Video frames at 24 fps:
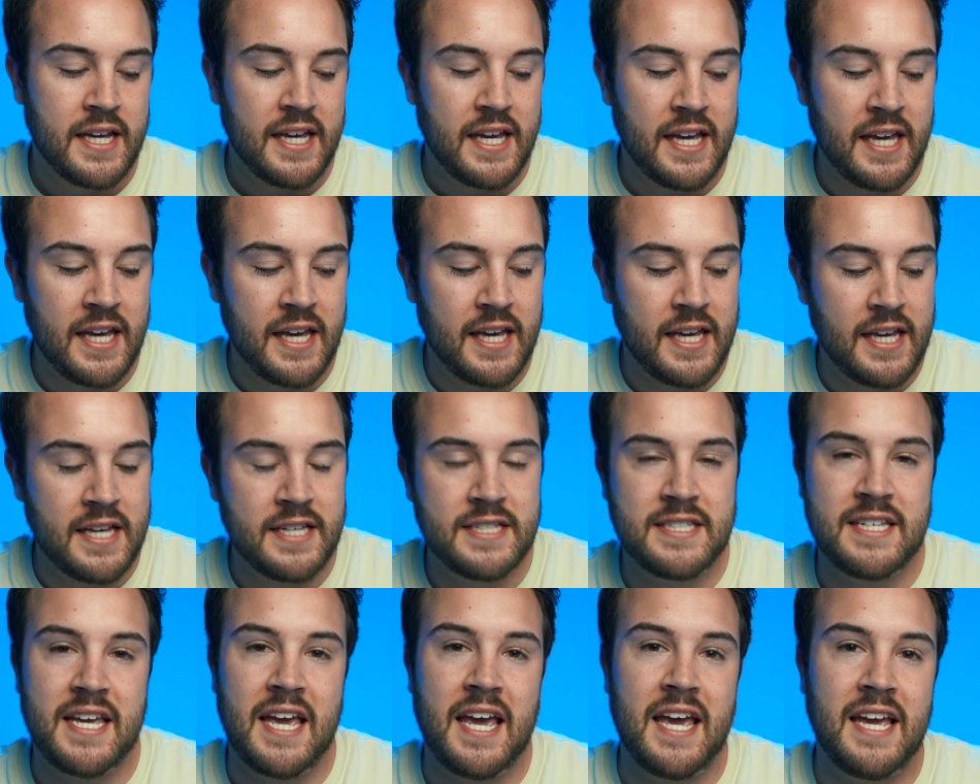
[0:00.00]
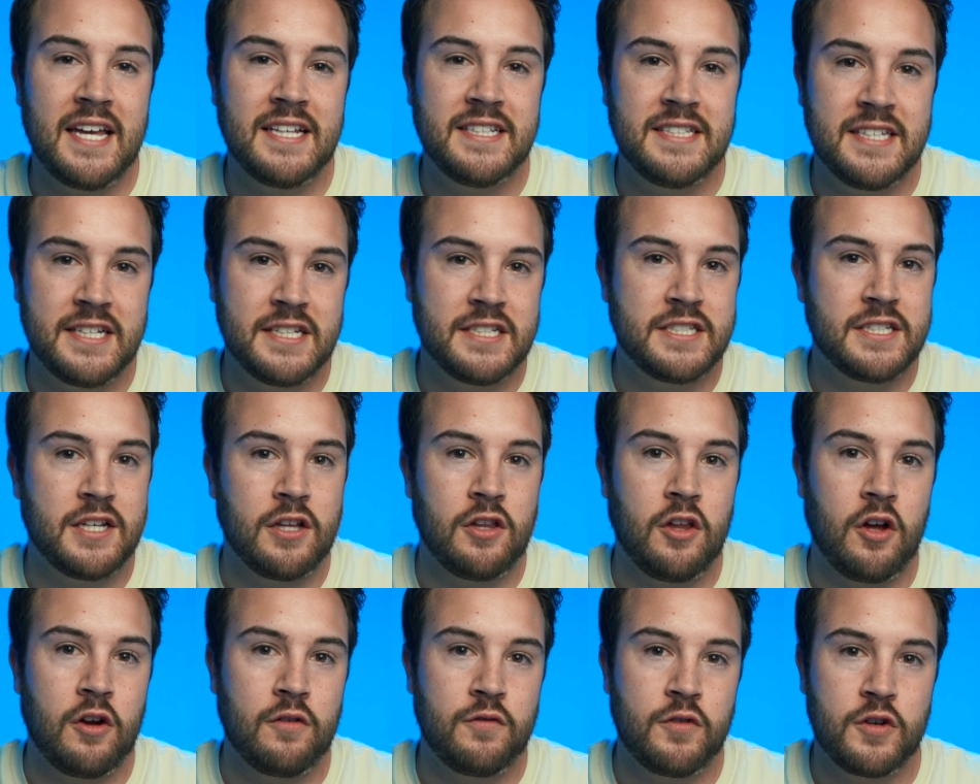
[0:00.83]
It is a
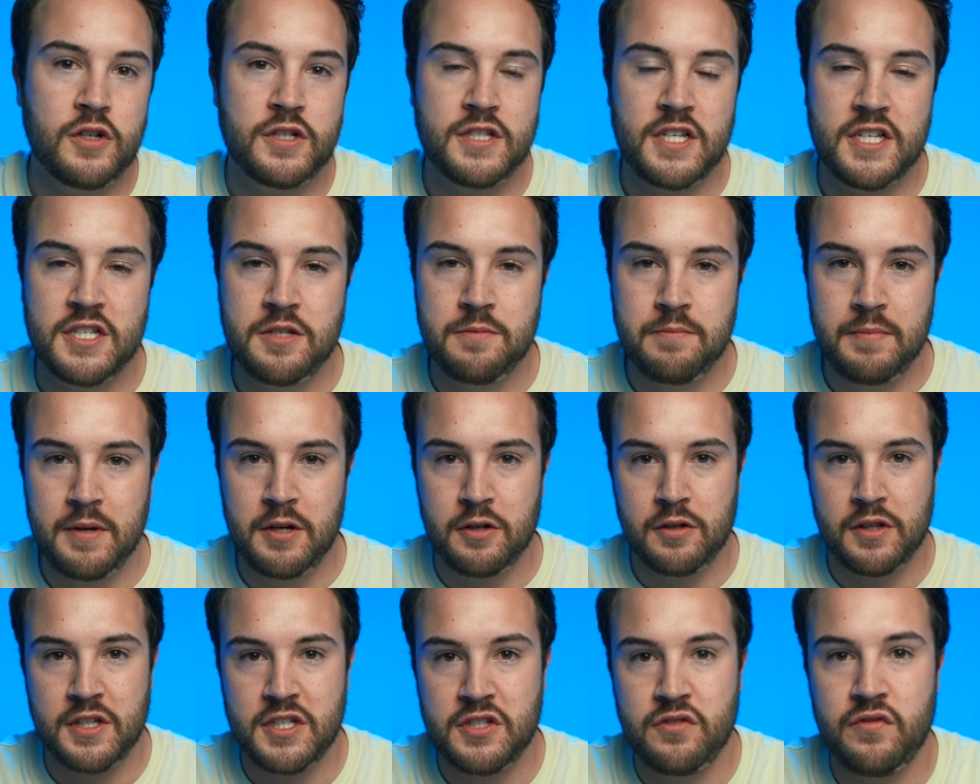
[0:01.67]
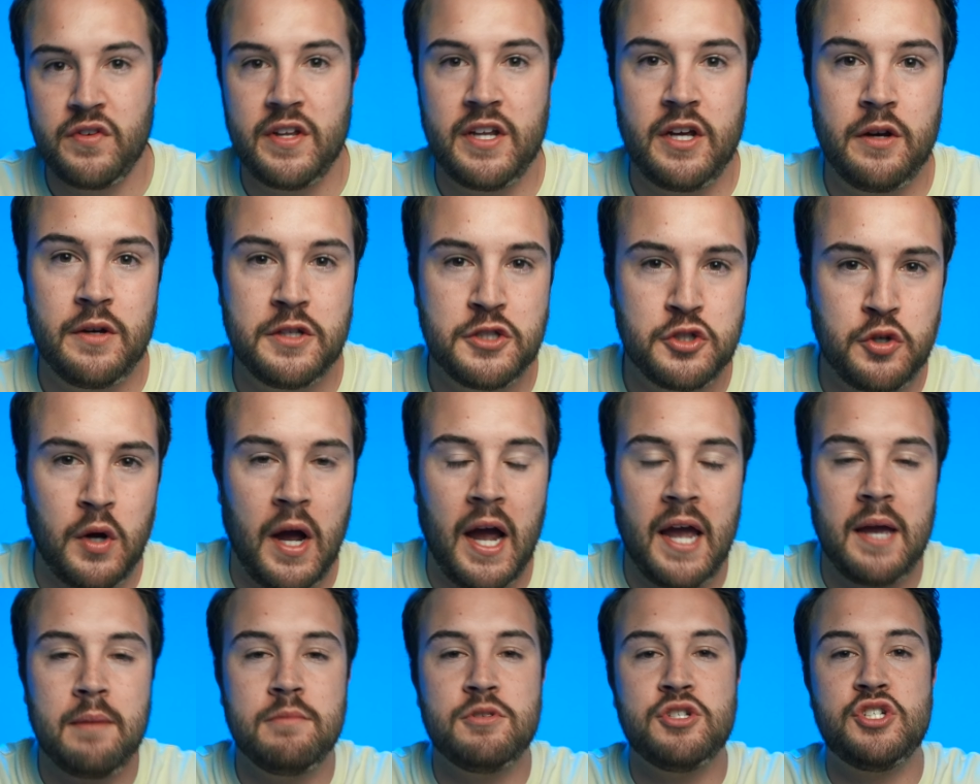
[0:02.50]
DSLR versus mirrorless video, and so
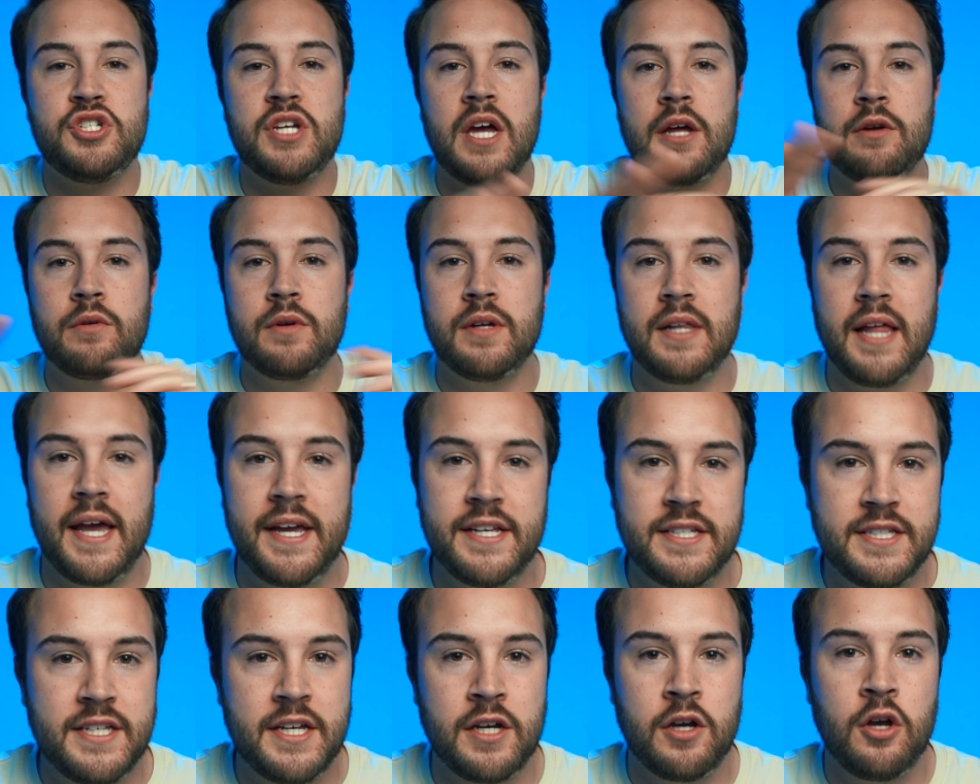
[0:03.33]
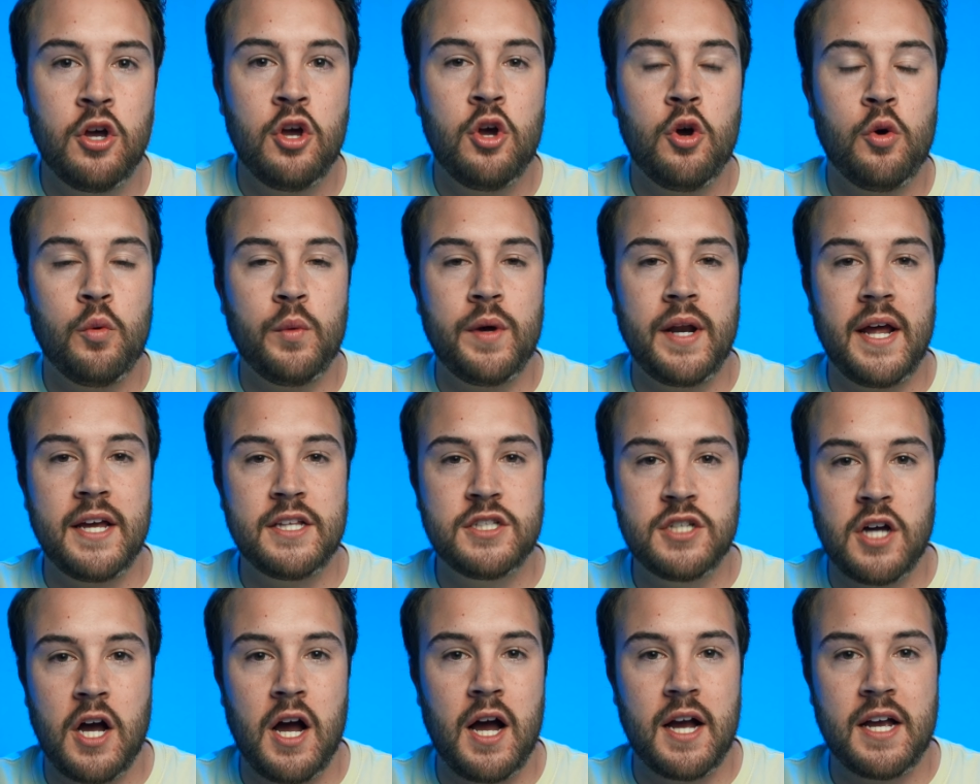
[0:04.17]
I am generalizing when I
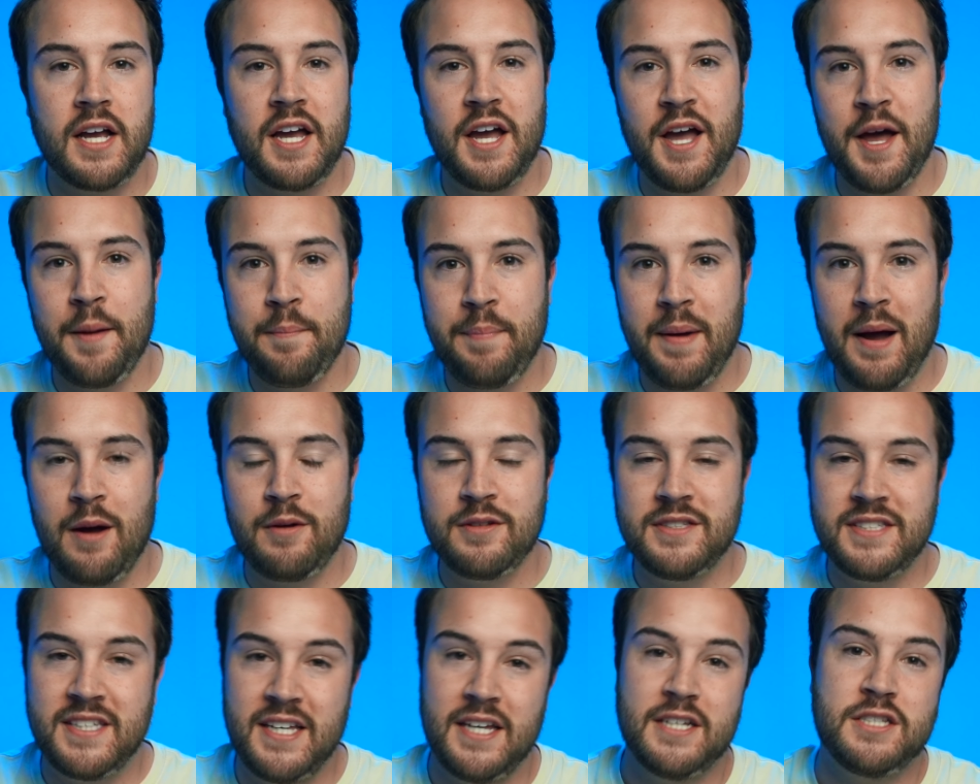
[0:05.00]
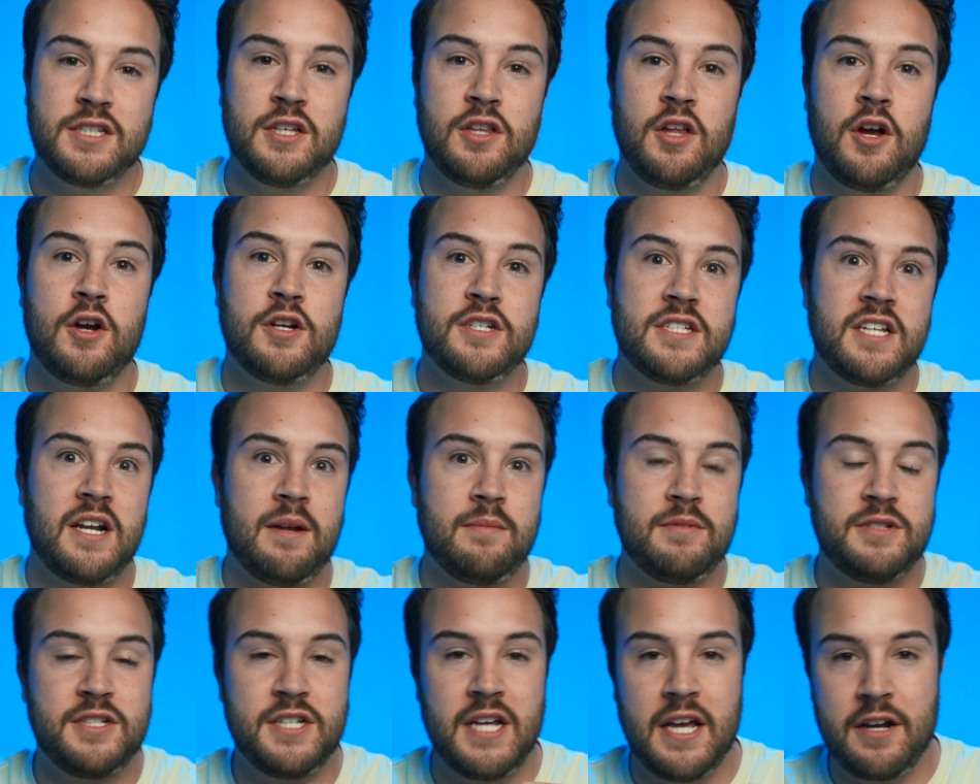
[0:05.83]
talk about DSLRs and
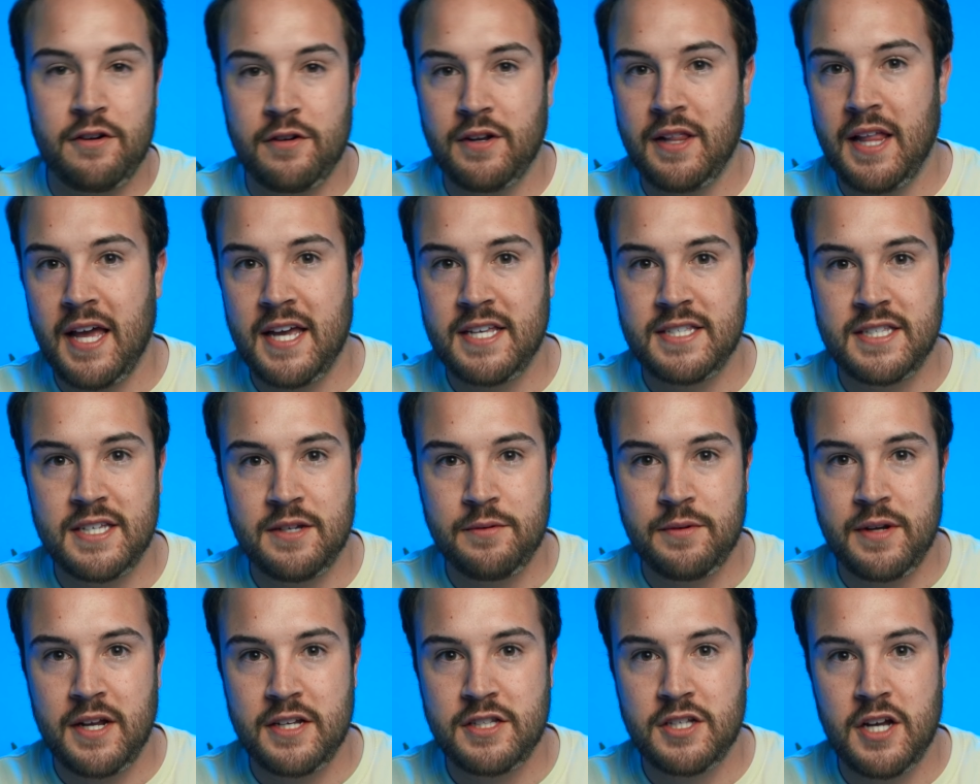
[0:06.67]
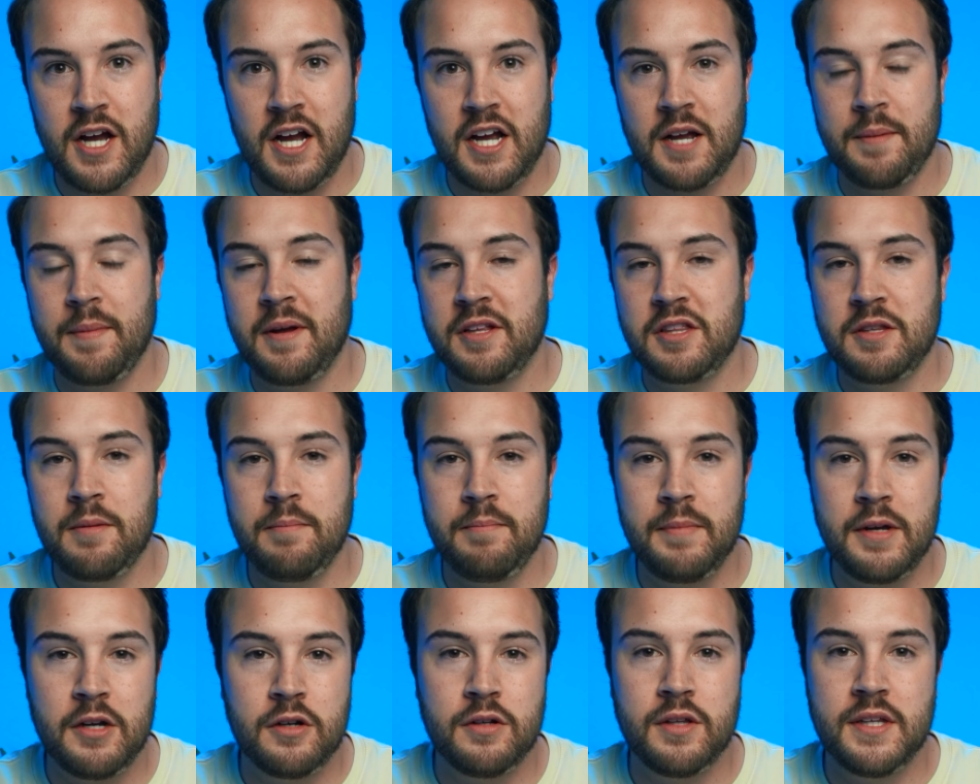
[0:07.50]
I'm generalizing when I talk about the
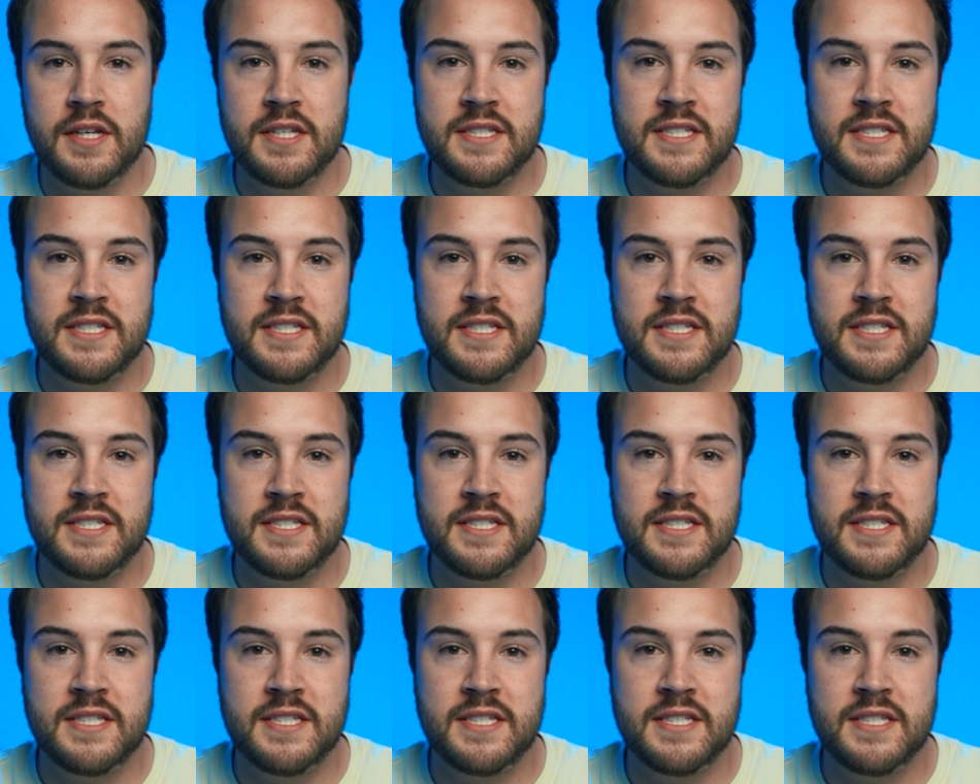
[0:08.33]
mirrorless